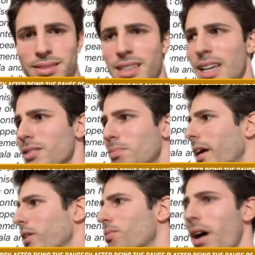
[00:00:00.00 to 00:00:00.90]
with many
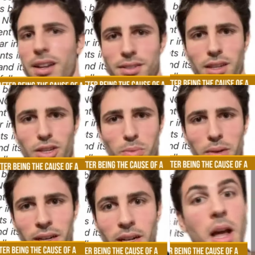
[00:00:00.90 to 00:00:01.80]
questioning the organizer's